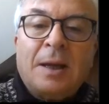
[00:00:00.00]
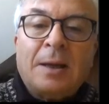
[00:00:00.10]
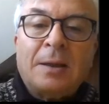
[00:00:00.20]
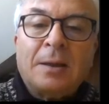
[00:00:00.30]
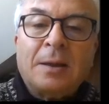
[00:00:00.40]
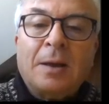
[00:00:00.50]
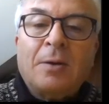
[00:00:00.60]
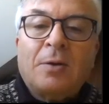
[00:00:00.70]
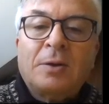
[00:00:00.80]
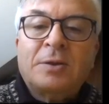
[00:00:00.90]
And
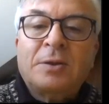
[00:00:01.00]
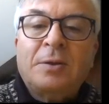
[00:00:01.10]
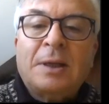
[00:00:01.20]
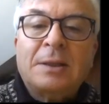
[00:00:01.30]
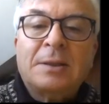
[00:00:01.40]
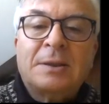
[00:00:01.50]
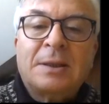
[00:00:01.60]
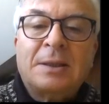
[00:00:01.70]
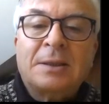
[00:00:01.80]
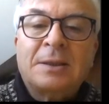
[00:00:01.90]
also you can
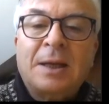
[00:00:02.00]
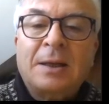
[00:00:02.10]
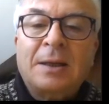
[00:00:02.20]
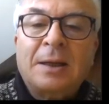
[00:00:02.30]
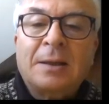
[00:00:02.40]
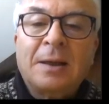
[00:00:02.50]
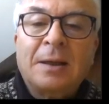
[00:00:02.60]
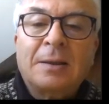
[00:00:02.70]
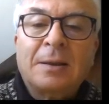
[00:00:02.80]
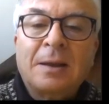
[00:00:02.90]
say that
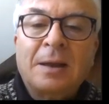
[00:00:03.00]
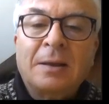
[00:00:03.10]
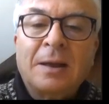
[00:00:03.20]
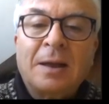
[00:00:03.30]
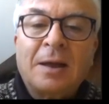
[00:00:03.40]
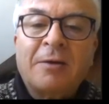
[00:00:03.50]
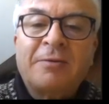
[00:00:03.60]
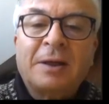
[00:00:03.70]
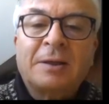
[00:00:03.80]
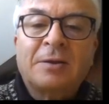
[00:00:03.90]
the
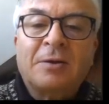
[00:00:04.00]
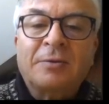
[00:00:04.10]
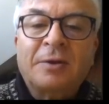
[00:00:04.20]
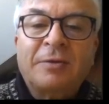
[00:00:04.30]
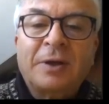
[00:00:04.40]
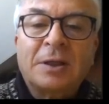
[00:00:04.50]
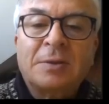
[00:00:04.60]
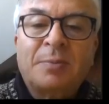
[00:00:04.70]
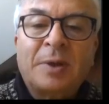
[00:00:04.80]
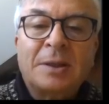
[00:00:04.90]
effect of the
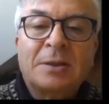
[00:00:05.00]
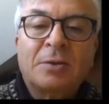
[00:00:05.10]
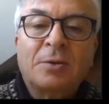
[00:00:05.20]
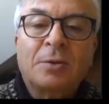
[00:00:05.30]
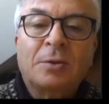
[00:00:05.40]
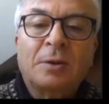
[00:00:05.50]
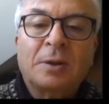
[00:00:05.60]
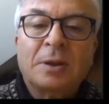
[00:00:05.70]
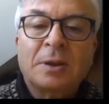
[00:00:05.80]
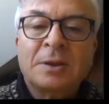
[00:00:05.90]
Finnish preschool
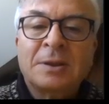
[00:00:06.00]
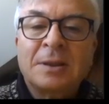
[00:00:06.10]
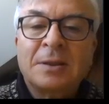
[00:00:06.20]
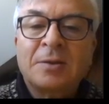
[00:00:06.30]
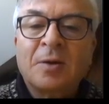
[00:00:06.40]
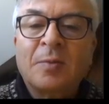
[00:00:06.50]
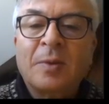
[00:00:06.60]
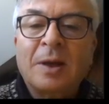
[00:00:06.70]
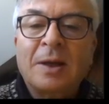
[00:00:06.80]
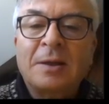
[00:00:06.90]
system
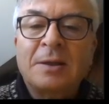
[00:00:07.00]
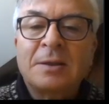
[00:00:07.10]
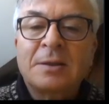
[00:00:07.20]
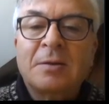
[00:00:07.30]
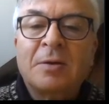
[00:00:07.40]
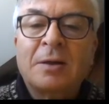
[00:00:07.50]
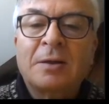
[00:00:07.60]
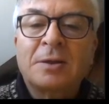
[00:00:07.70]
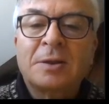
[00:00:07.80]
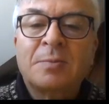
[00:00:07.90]
is
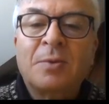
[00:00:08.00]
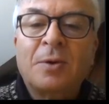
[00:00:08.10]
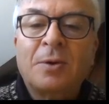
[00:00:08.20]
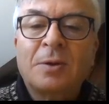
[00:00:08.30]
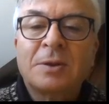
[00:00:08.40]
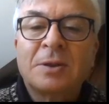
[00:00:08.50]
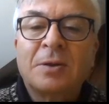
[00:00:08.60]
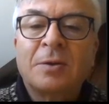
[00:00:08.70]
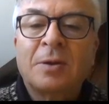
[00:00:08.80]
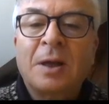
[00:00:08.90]
rather small.
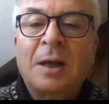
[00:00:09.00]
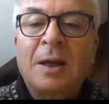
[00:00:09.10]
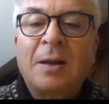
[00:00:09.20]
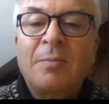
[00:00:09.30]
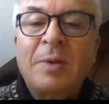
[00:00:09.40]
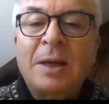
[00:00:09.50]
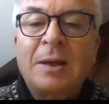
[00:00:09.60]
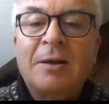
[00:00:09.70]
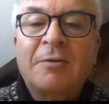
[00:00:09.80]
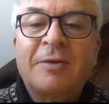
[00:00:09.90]
So
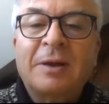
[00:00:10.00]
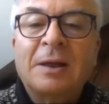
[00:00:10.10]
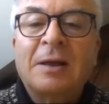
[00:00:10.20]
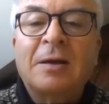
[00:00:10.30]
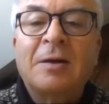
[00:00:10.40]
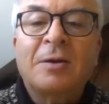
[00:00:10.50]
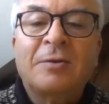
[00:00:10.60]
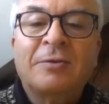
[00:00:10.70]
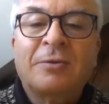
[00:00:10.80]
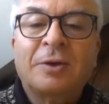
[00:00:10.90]
being in Finland
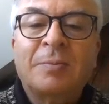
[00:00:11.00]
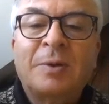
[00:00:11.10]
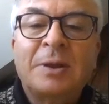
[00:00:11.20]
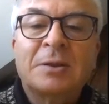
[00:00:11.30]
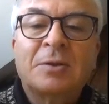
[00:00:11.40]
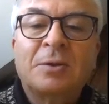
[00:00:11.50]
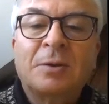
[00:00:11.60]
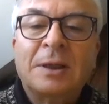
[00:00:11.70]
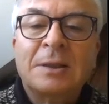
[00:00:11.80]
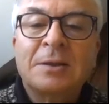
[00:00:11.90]
for the
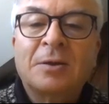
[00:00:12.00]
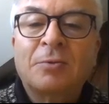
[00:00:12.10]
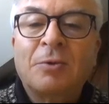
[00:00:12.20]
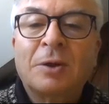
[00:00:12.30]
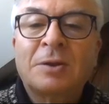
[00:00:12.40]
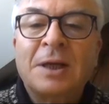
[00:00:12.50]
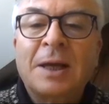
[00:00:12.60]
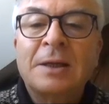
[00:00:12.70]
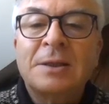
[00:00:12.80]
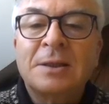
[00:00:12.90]
preschool is not what
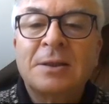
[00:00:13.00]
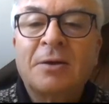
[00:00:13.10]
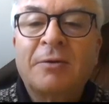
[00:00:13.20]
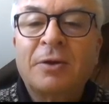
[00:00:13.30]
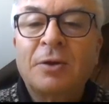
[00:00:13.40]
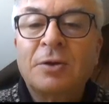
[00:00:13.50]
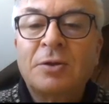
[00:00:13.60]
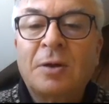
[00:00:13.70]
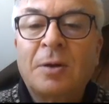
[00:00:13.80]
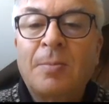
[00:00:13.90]
changes your
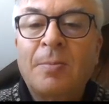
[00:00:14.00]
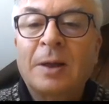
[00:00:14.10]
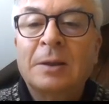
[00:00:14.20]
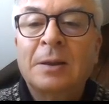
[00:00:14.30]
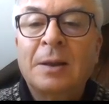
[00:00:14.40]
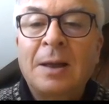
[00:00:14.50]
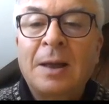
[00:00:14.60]
future, but